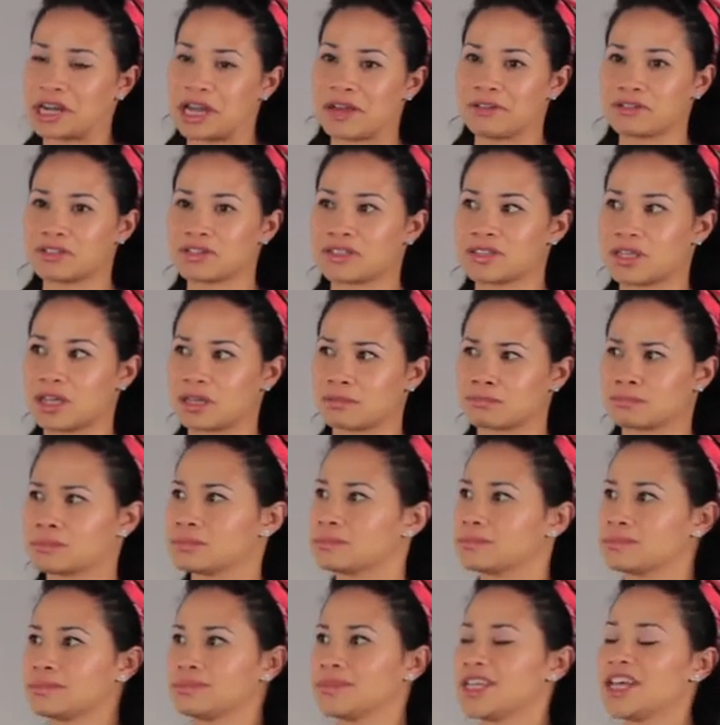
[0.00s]
And I was just like
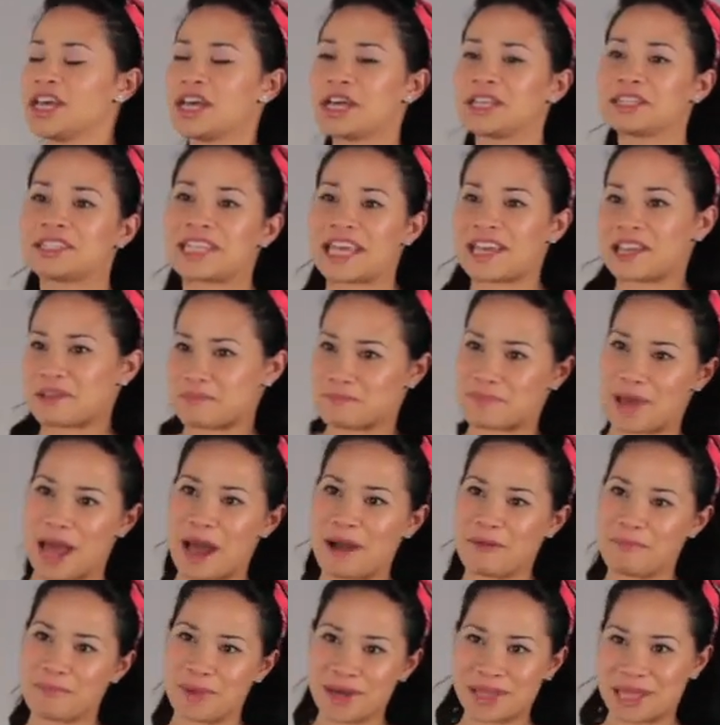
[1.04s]
taken
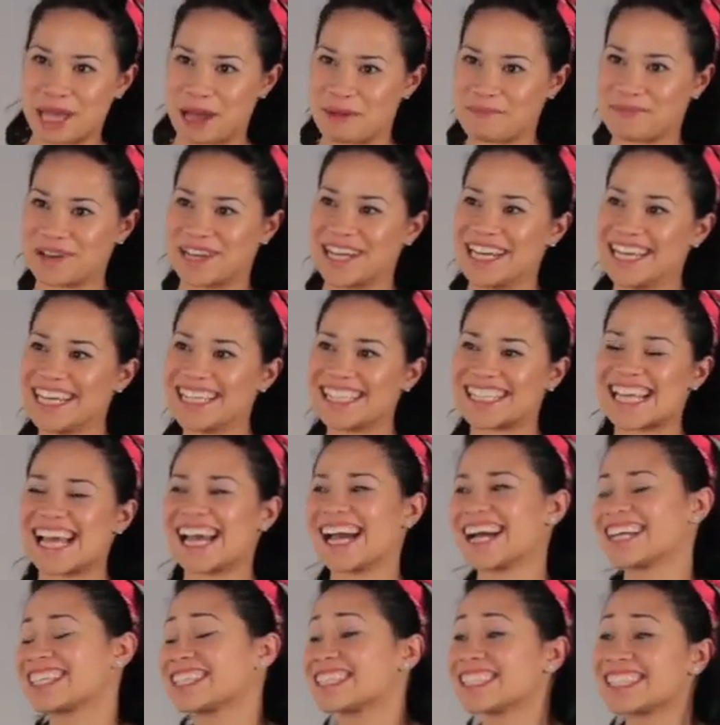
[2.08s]
back by that, because
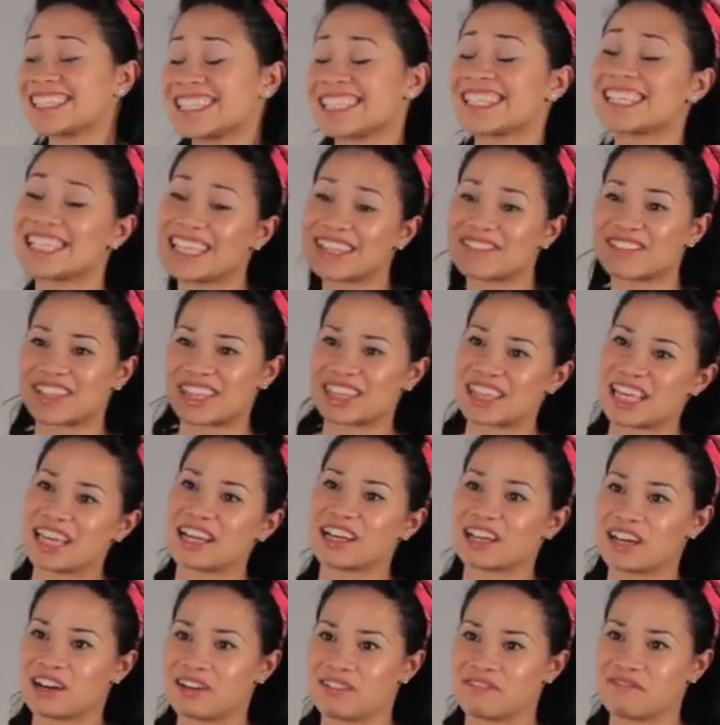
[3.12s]
I actually didn't even
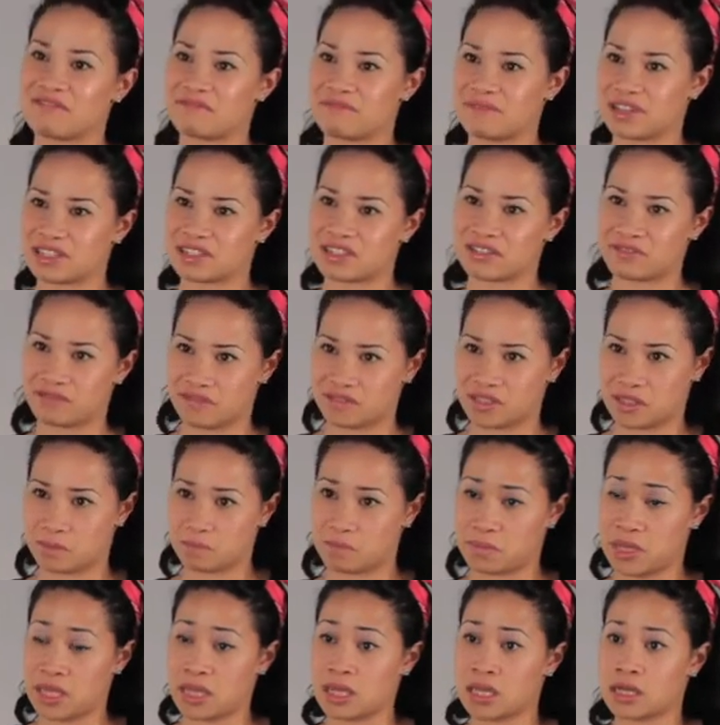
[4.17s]
think of myself as
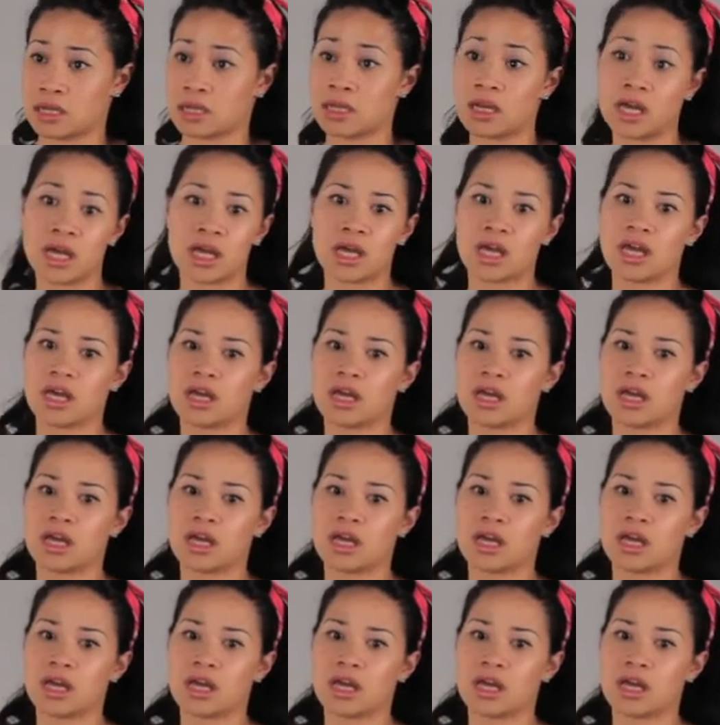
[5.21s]
being